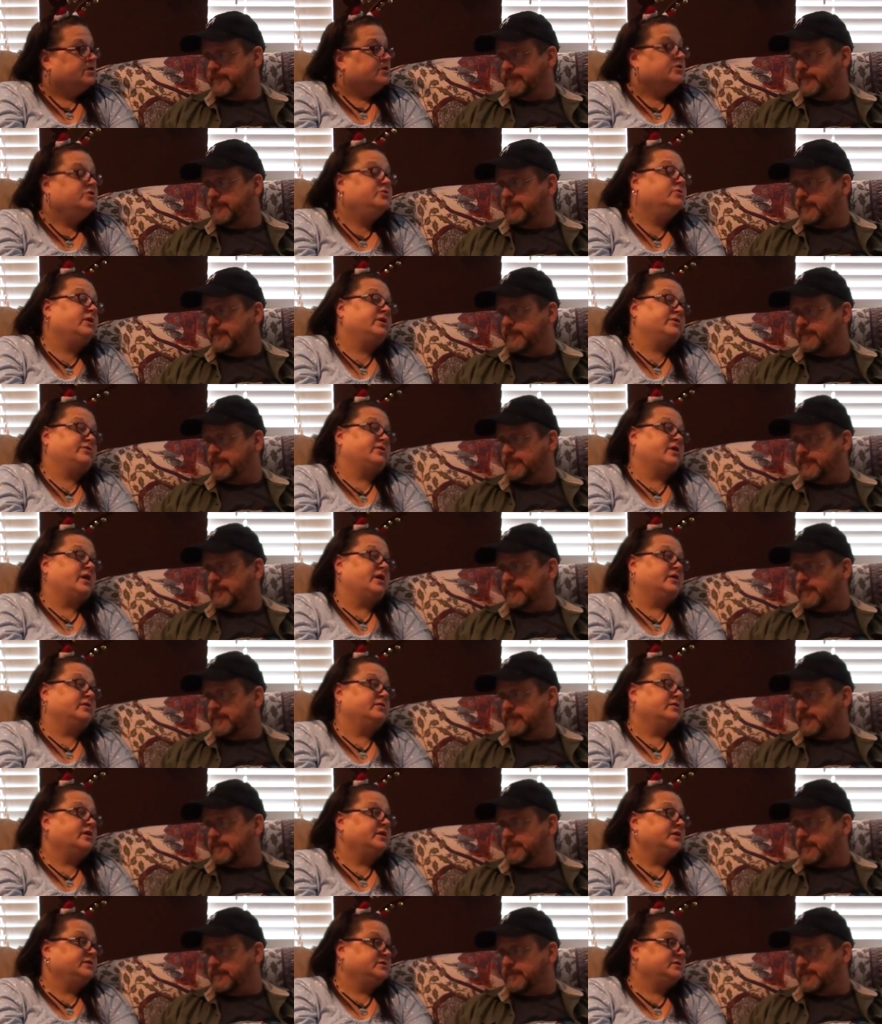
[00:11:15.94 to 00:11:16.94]
Speaker 1: You had
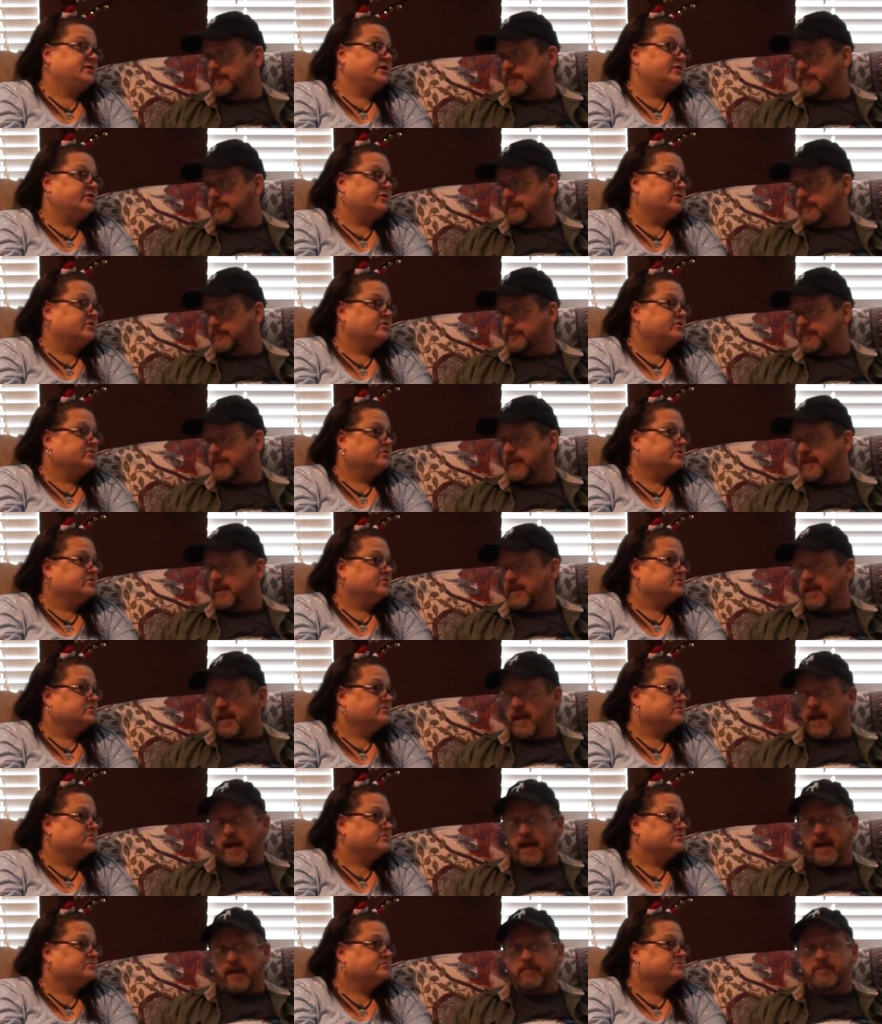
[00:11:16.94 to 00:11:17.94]
that night terror.
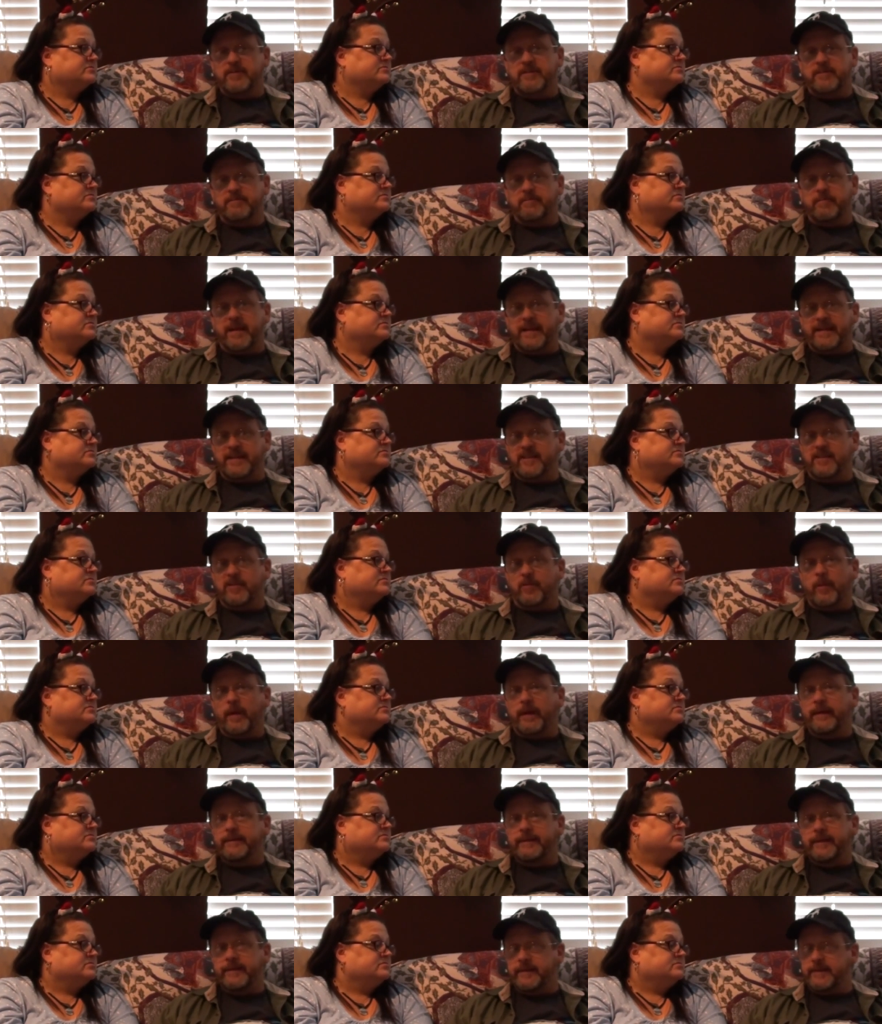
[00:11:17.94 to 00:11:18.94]
Speaker 2: I was in my
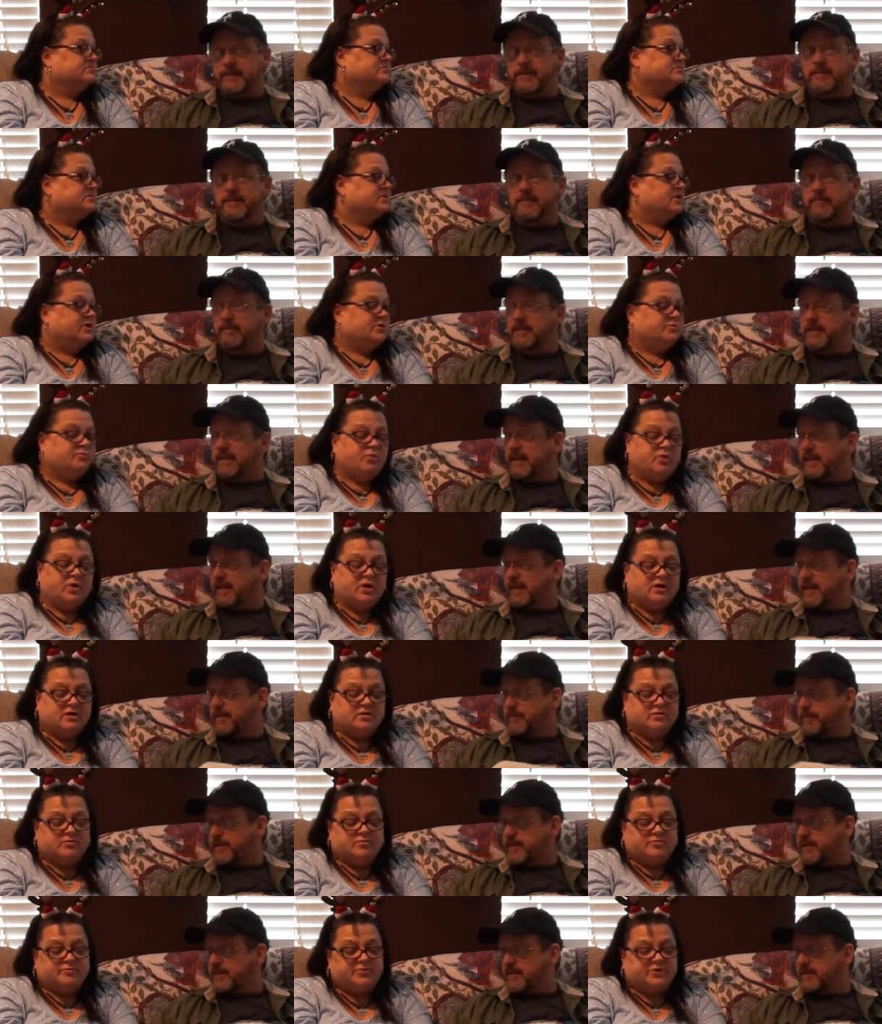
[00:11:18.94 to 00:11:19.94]
20s.
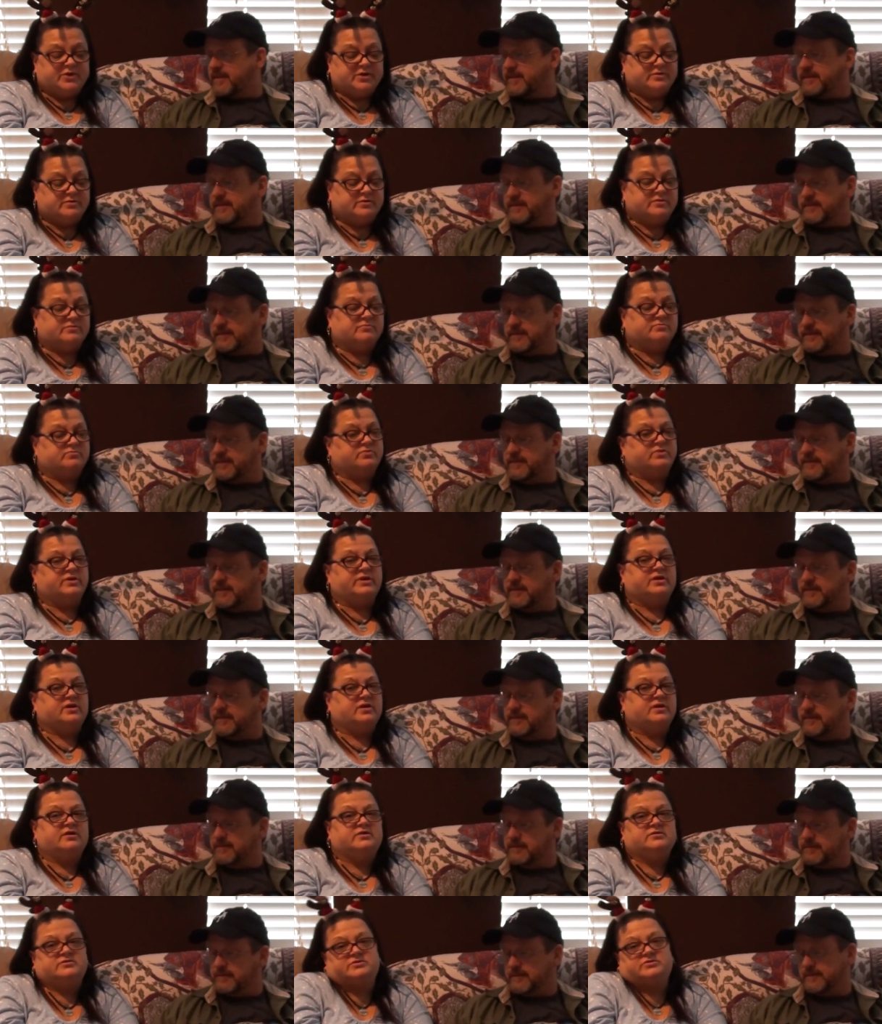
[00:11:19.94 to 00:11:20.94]
Speaker 1: Well, but we
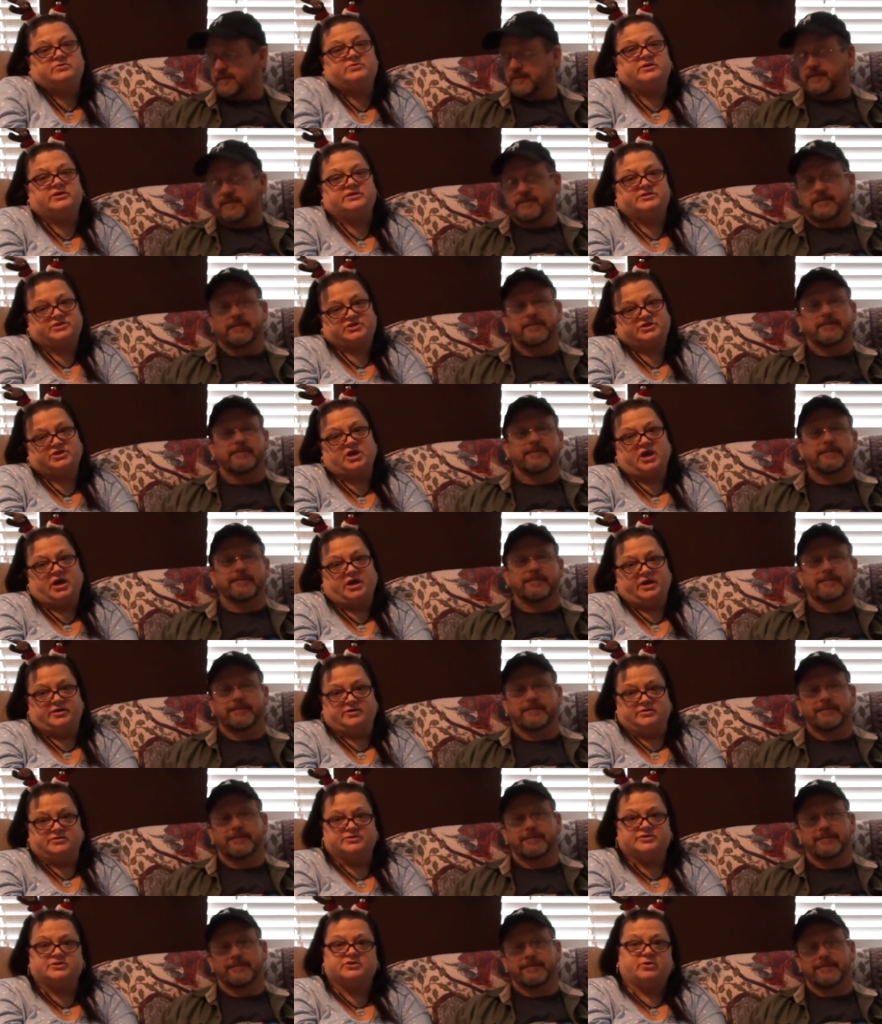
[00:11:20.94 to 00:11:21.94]
can't do it as
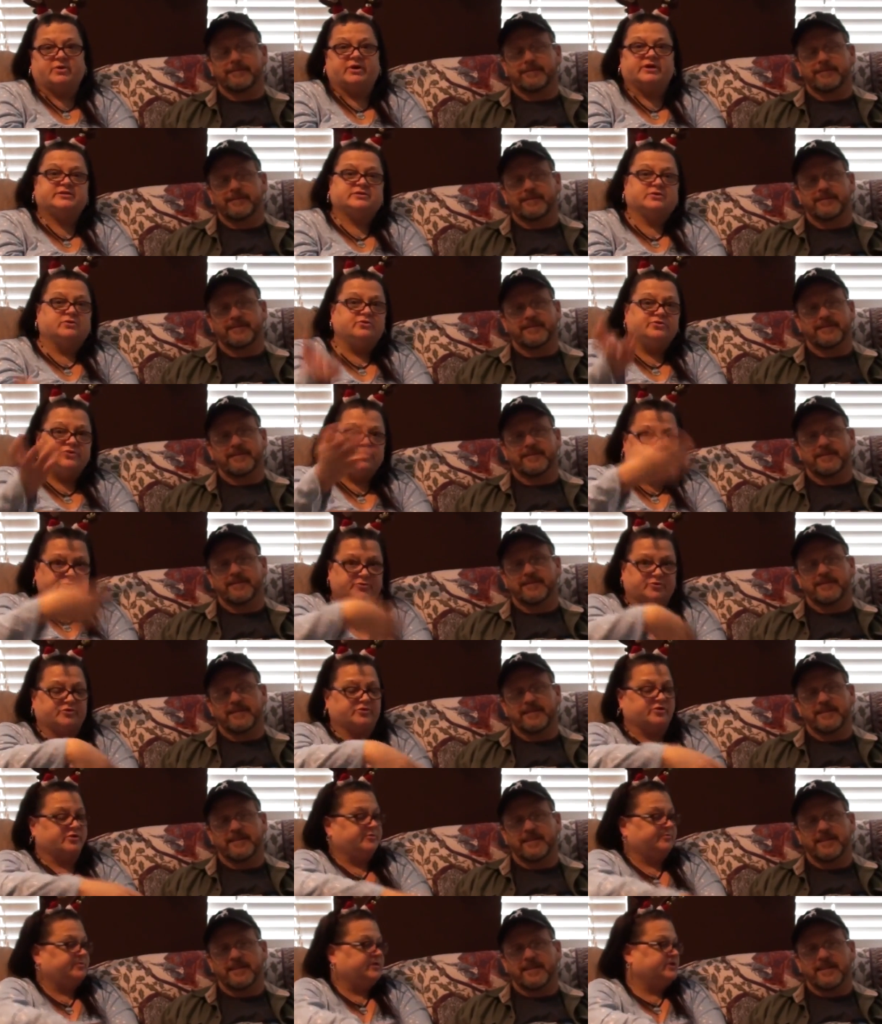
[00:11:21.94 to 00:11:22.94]
child. So I told them we're
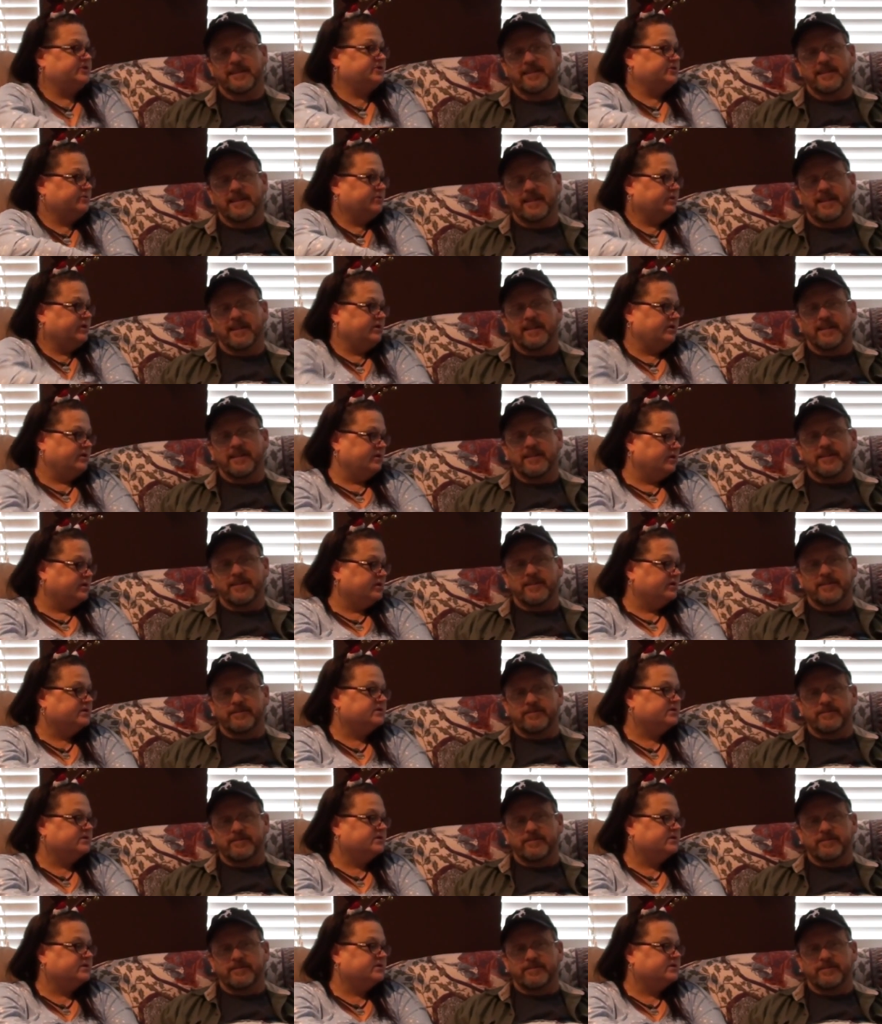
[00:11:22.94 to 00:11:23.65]
going to be doing it